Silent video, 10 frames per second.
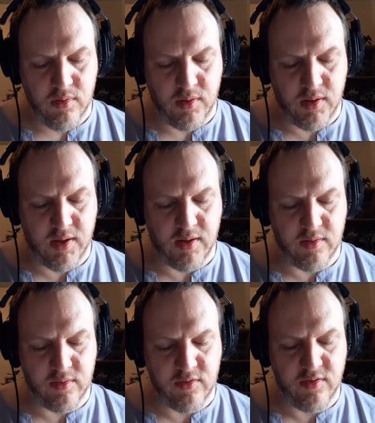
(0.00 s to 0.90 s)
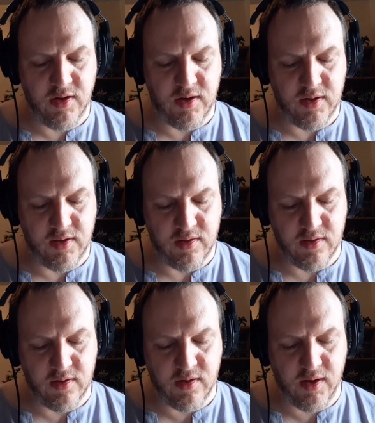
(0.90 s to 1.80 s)
It had a steady,
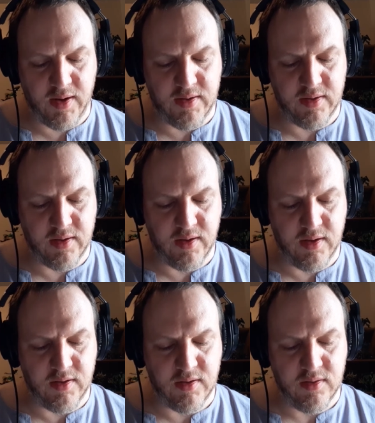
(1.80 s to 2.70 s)
gliding gait.